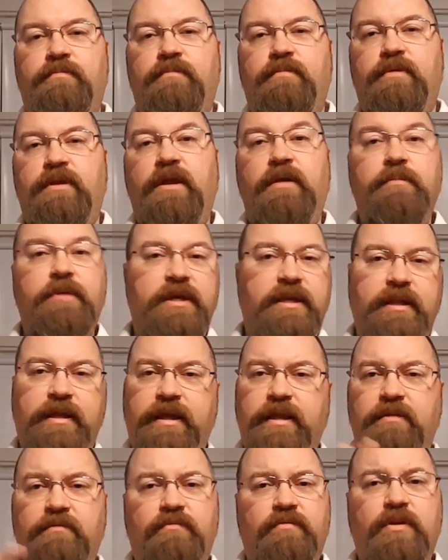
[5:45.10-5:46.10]
and I'm not going
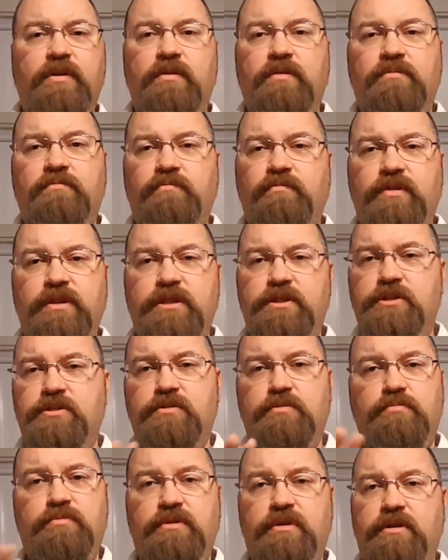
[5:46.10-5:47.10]
to get real religious
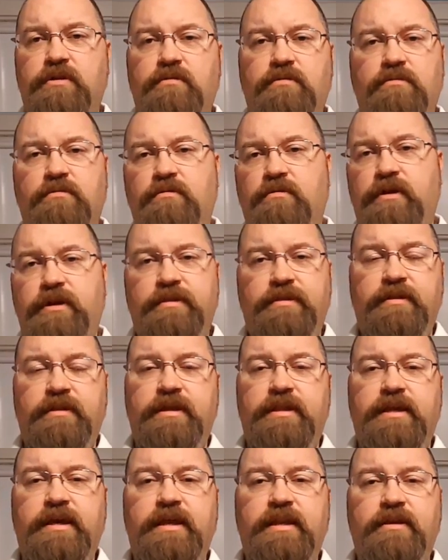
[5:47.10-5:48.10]
or political or anything
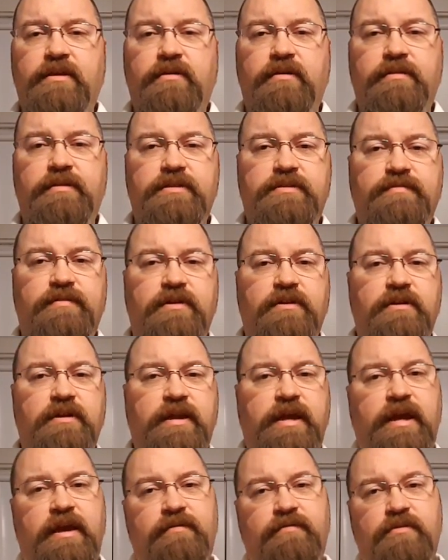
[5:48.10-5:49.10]
like that on this vlog
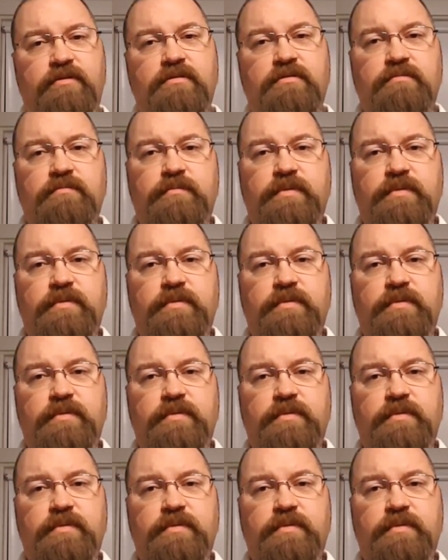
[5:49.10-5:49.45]
ever